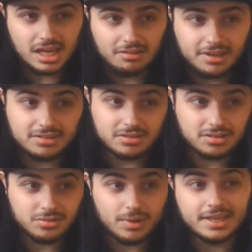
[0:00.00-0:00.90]
I'd rather
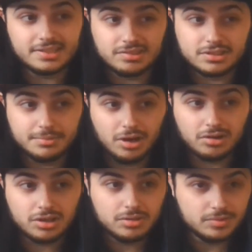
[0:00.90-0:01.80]
wait until
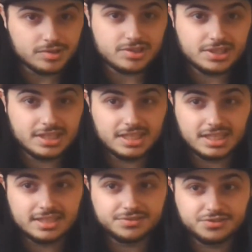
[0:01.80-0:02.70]
tomorrow. We'll see
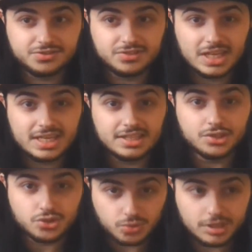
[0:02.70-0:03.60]
if
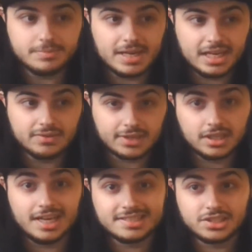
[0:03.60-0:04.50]
this remake of a
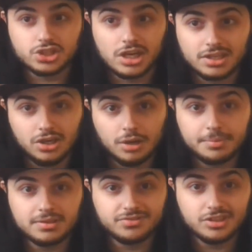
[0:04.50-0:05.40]
classic John
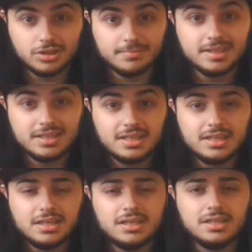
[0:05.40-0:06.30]
Carpenter film
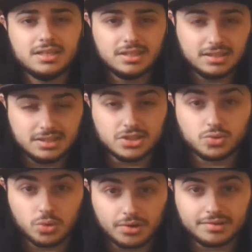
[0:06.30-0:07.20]

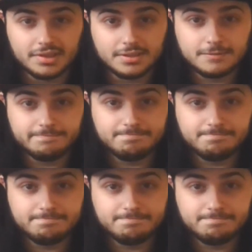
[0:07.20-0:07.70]
is worth it.